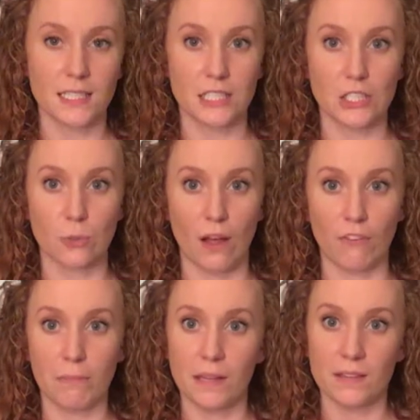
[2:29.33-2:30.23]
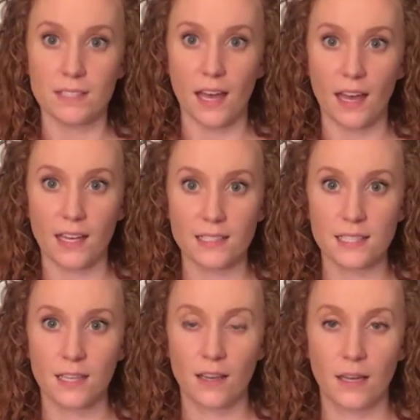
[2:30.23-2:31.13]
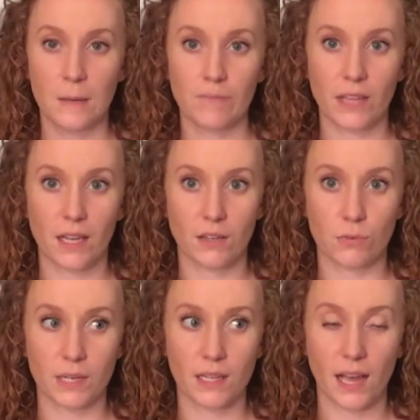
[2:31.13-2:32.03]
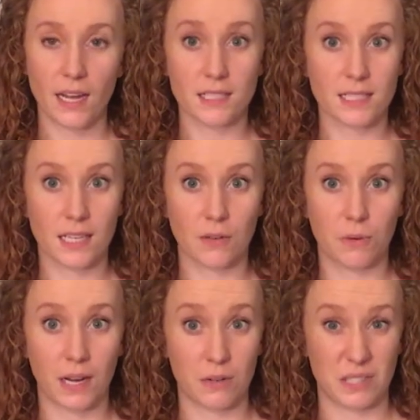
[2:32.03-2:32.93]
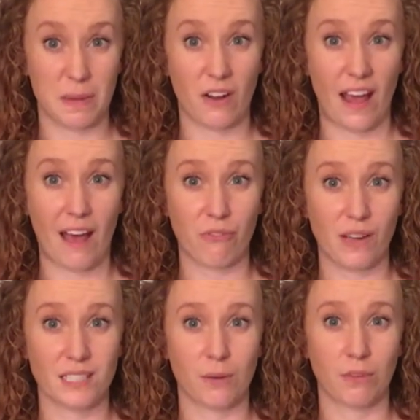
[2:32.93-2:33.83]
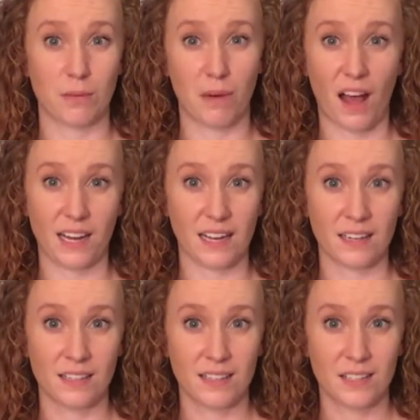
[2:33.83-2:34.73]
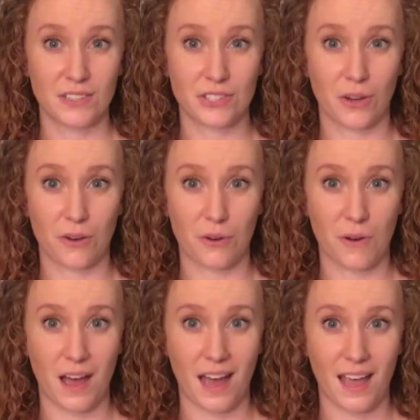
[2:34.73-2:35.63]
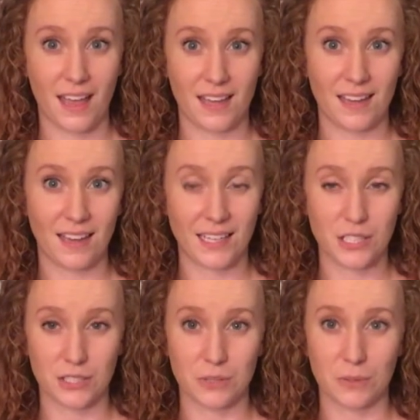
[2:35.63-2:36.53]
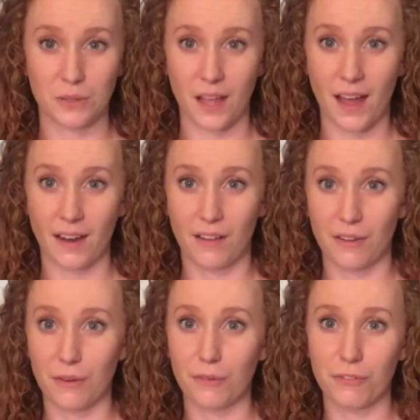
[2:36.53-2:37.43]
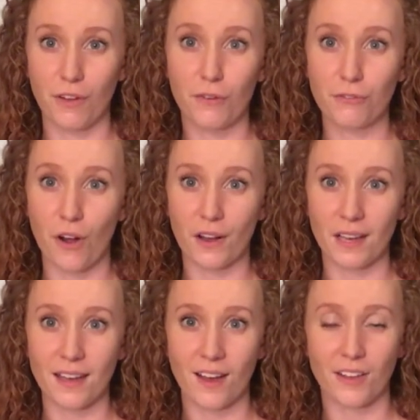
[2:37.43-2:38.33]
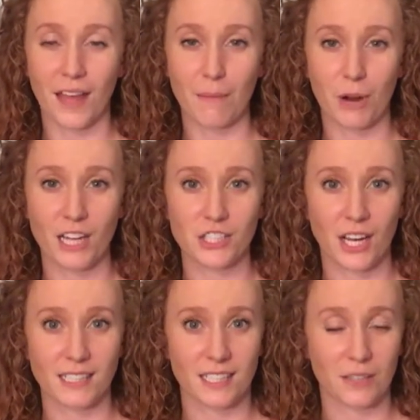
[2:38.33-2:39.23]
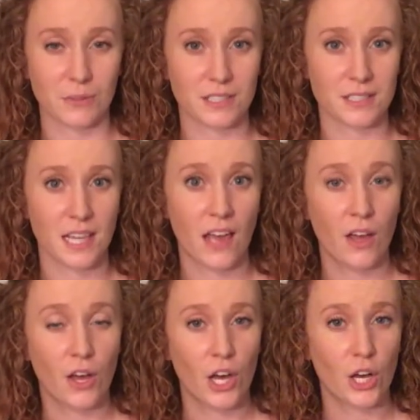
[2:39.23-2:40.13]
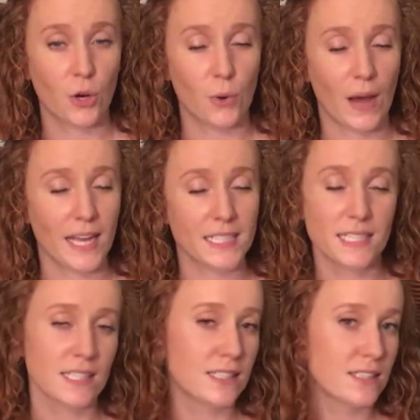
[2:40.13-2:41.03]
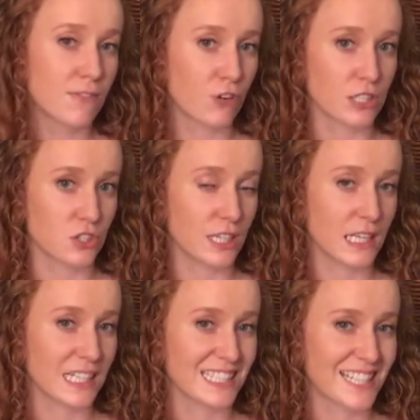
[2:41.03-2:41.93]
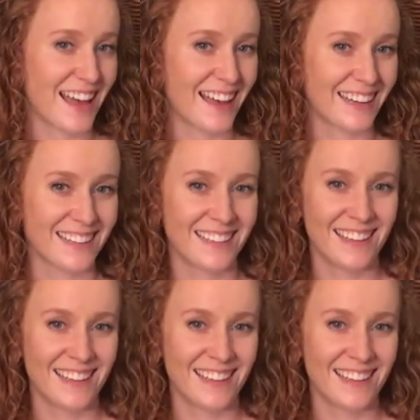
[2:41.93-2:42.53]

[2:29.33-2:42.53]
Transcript: to 12 month size and realized it when I was about halfway done with the body. So I had to do a lot of frogging on that project and it was quite frustrating and sad.